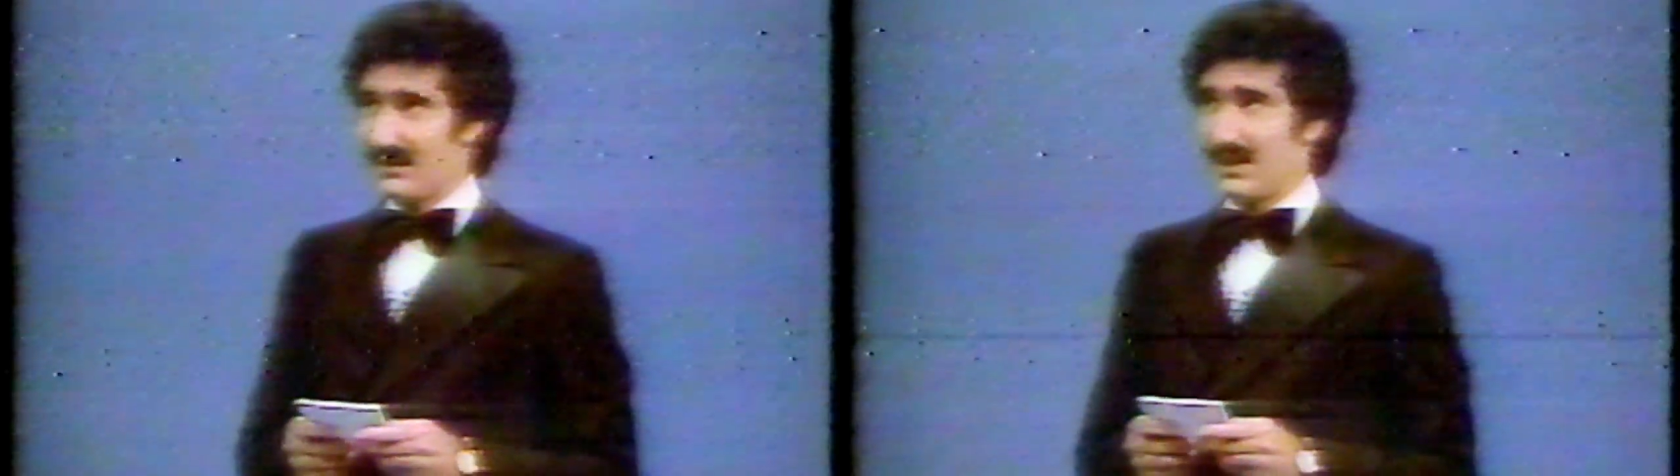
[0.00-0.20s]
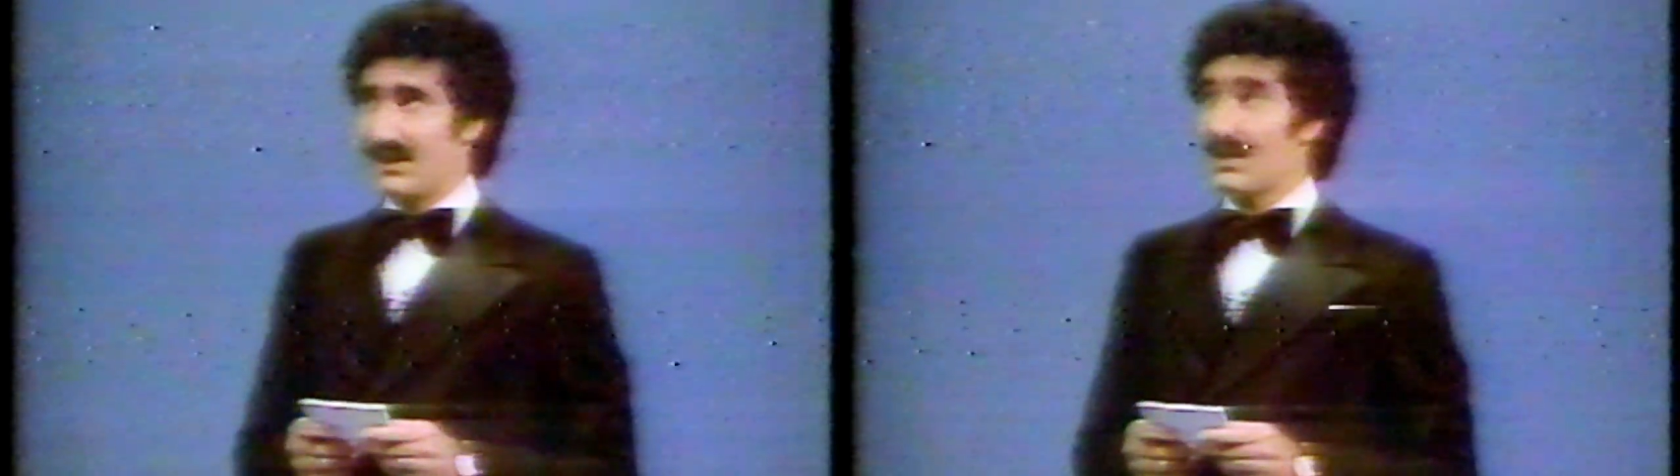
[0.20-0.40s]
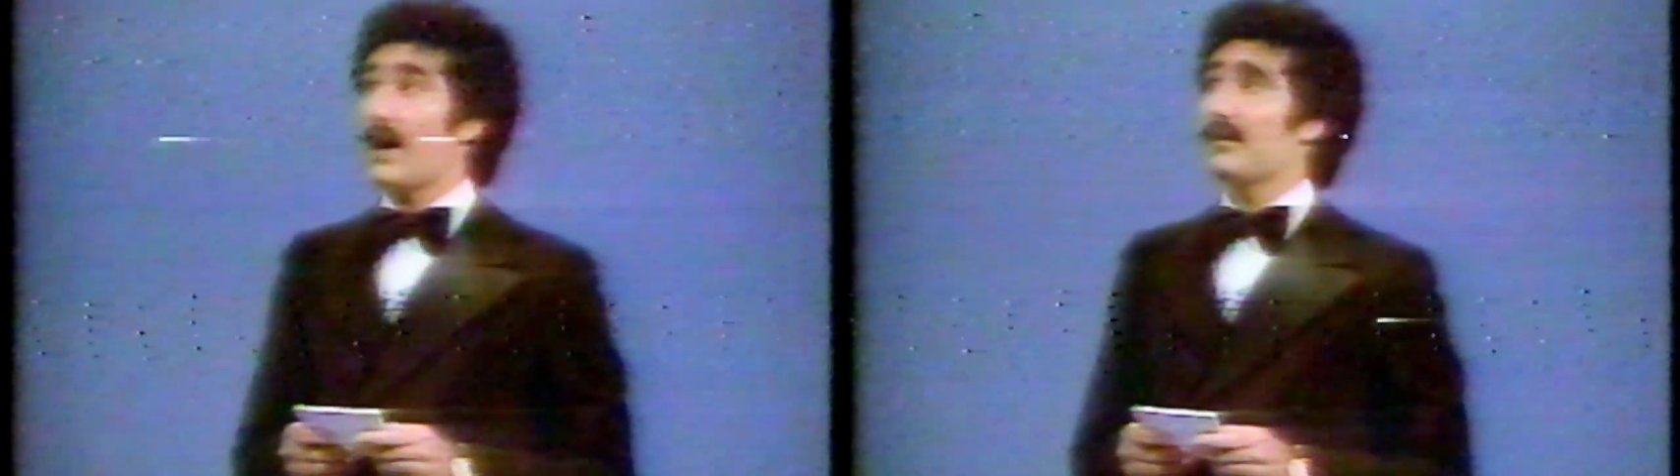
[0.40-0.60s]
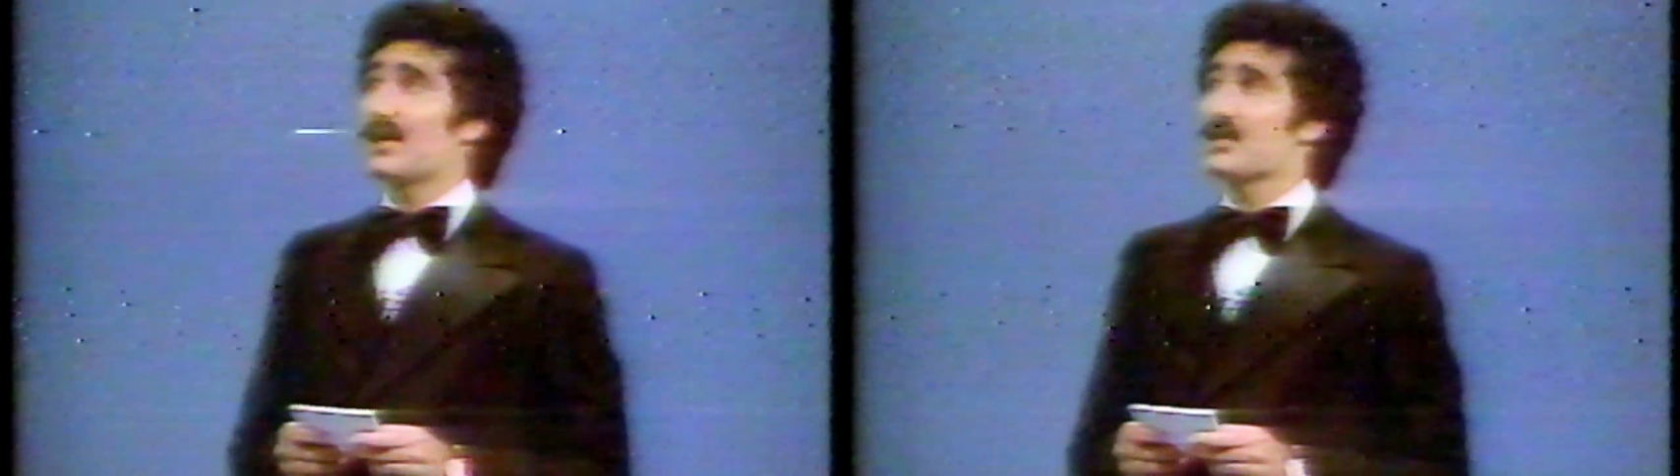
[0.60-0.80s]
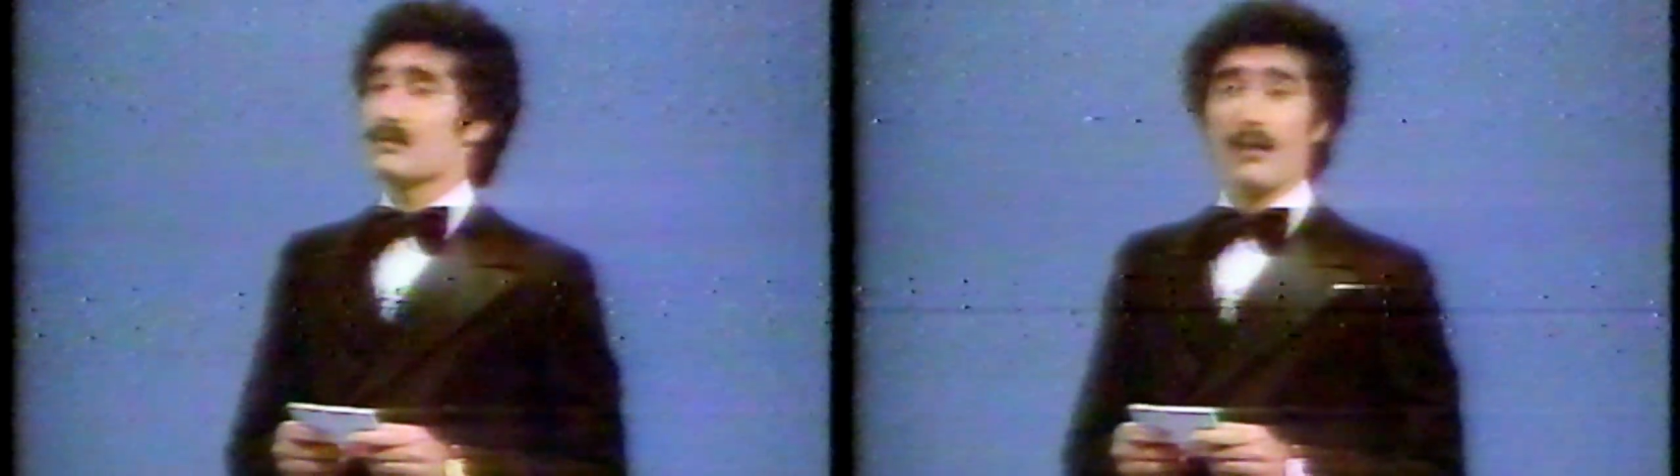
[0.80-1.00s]
The
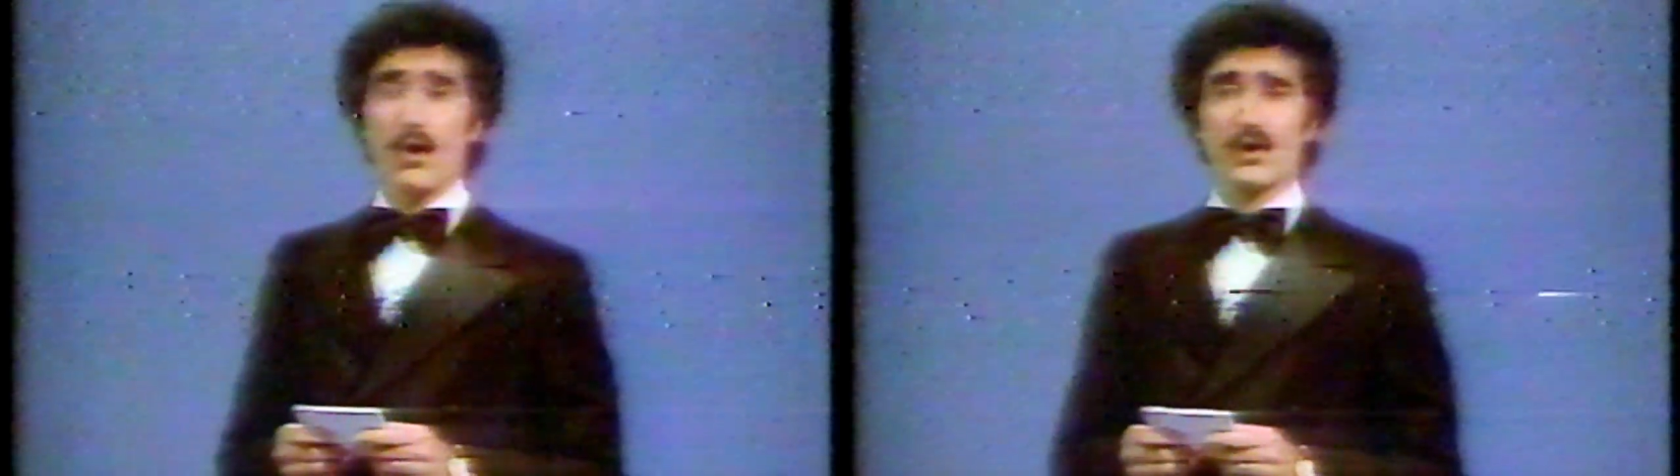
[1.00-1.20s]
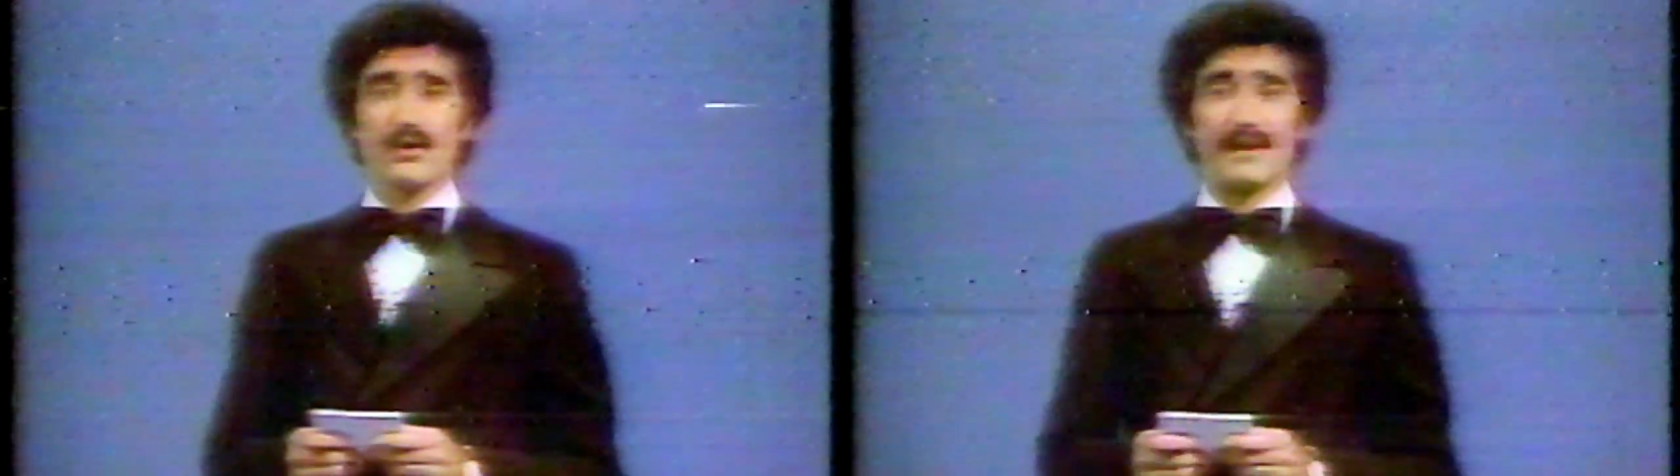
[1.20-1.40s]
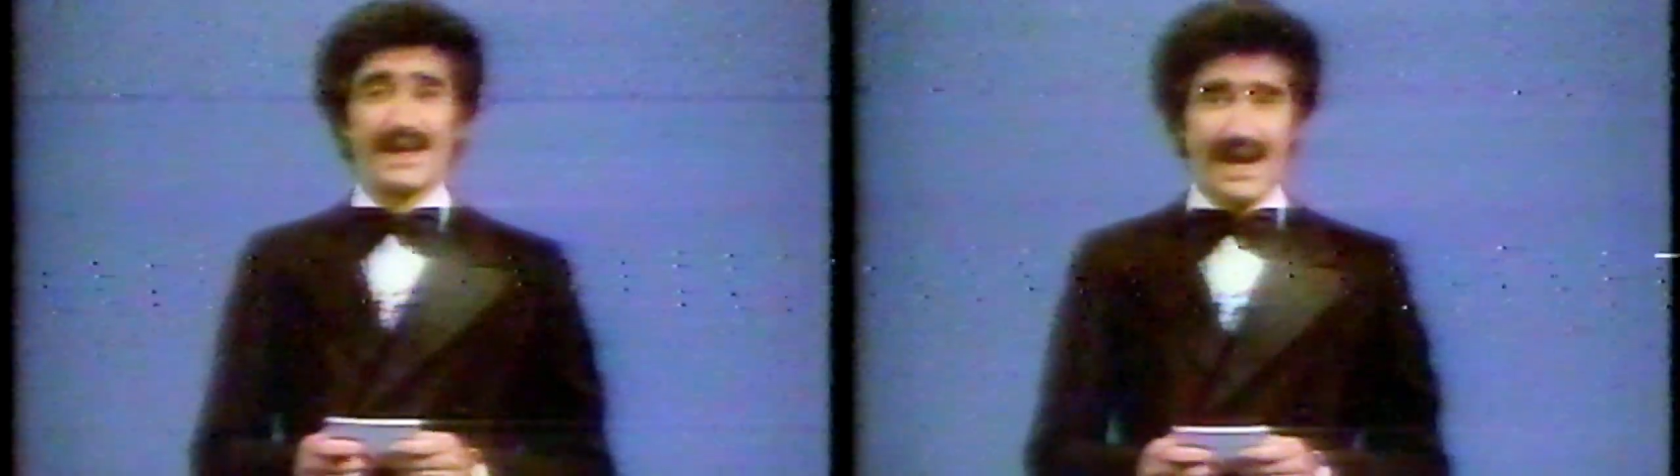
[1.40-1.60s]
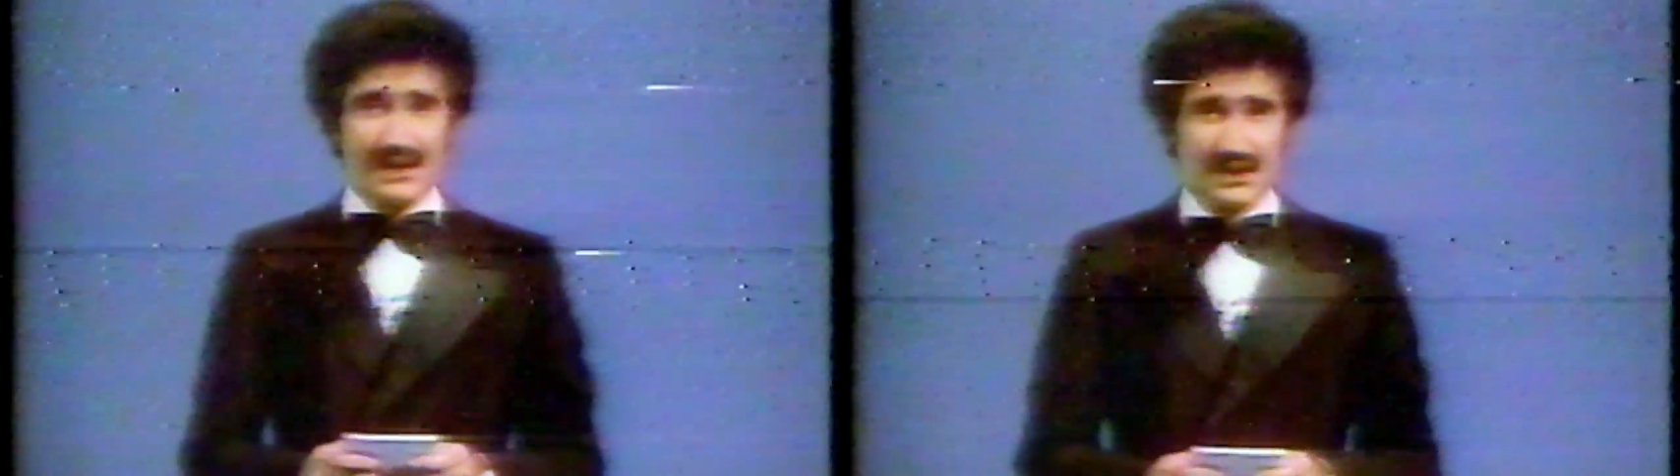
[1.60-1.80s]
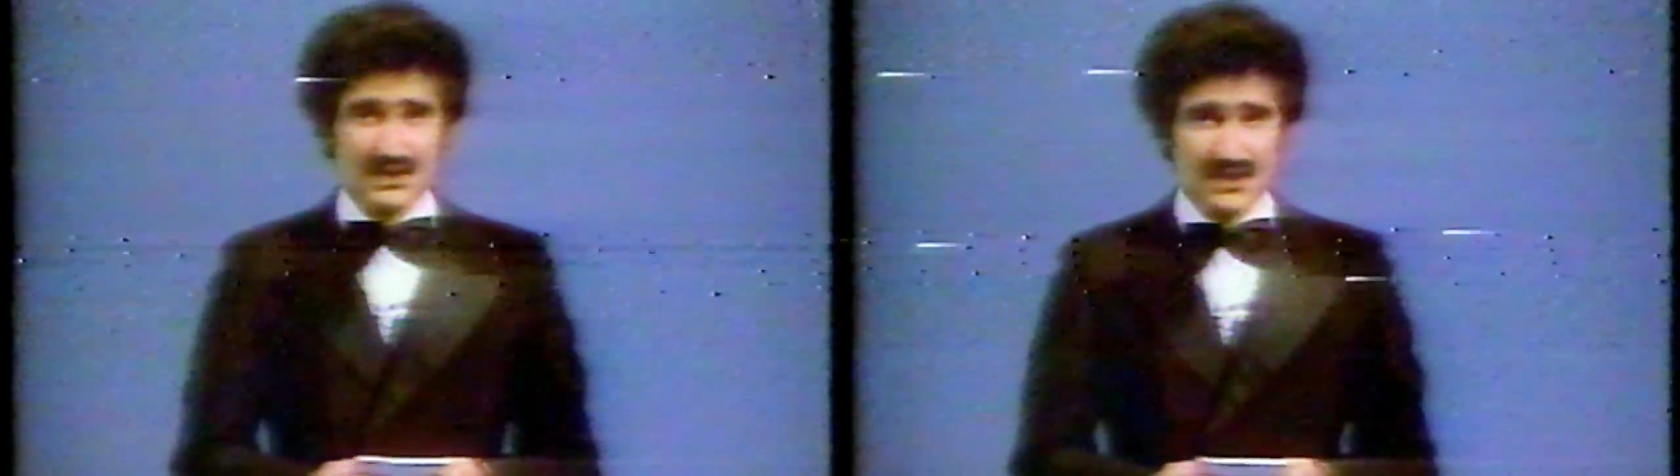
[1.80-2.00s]
topic is motor
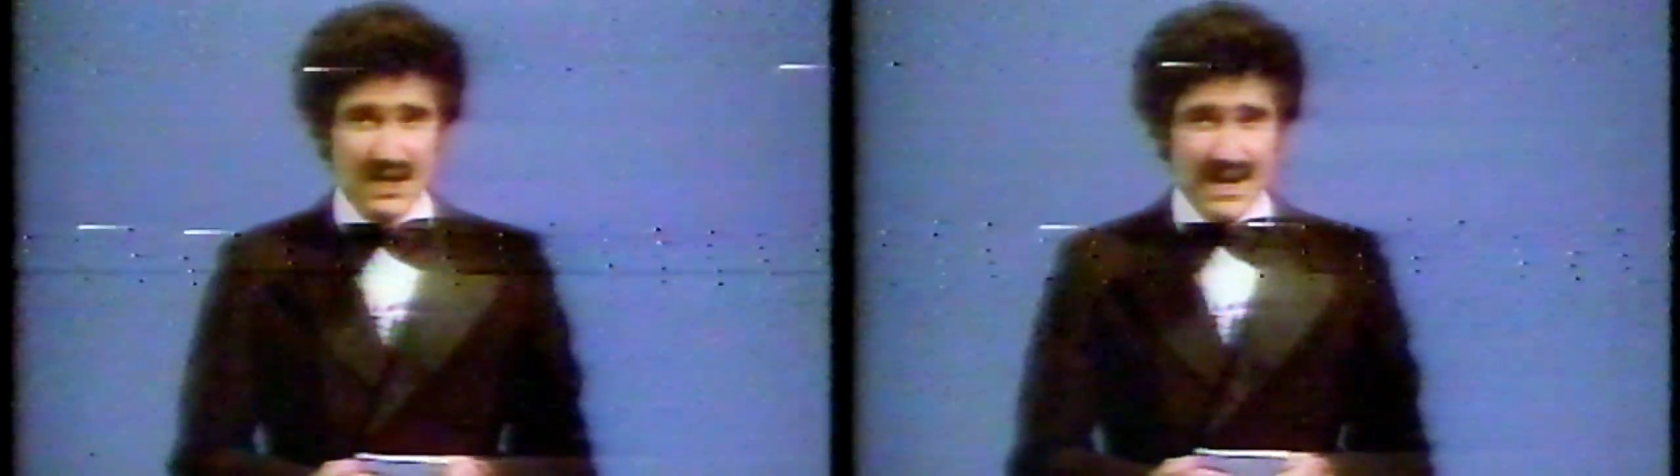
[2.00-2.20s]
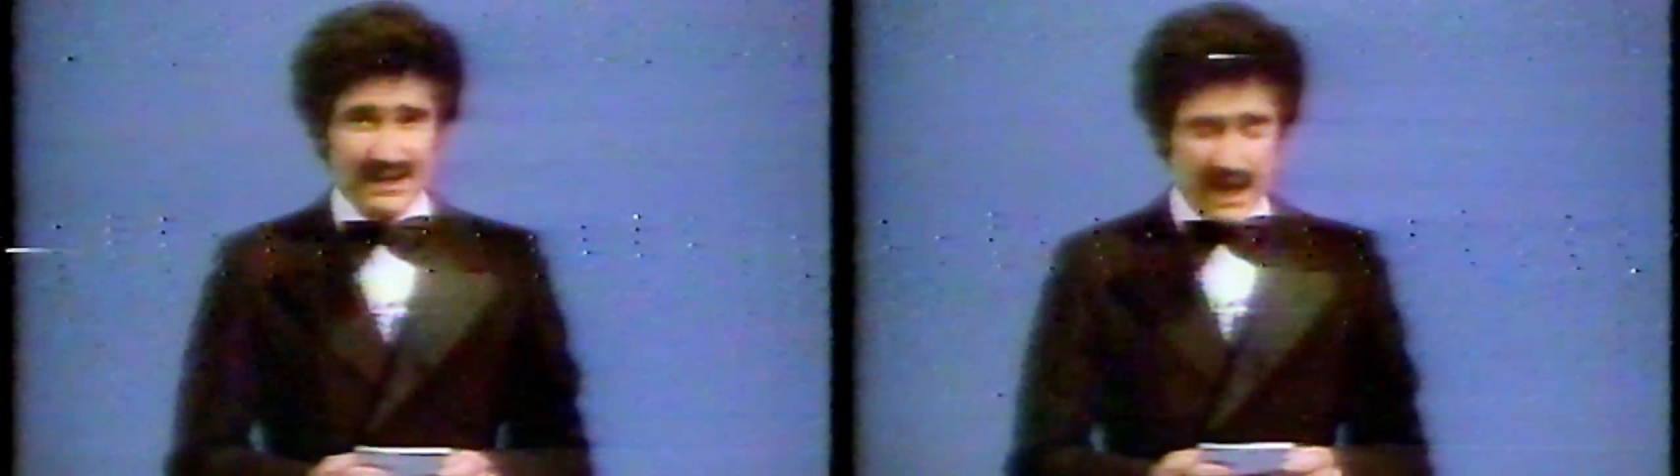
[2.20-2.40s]
mechanics.